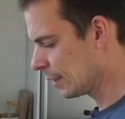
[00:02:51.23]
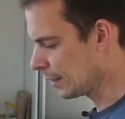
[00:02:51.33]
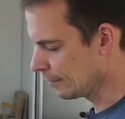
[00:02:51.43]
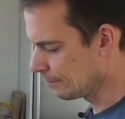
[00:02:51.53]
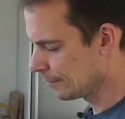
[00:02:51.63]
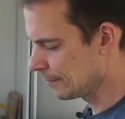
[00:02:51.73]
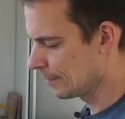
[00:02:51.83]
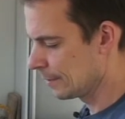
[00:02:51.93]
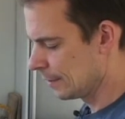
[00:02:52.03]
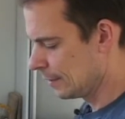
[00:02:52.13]
Okay,
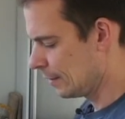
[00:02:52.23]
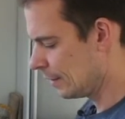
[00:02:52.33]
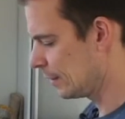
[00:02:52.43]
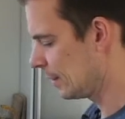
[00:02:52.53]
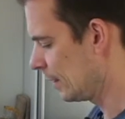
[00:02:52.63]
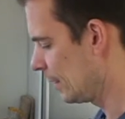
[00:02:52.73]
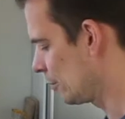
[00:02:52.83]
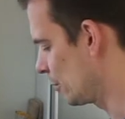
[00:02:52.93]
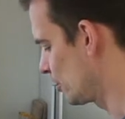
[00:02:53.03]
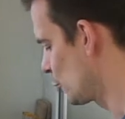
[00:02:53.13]
I did
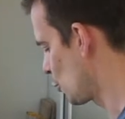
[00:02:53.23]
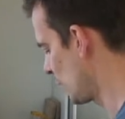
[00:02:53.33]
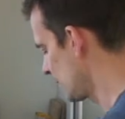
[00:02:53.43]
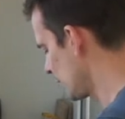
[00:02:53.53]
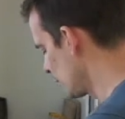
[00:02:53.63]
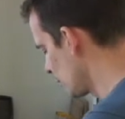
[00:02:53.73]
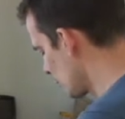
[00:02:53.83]
820, you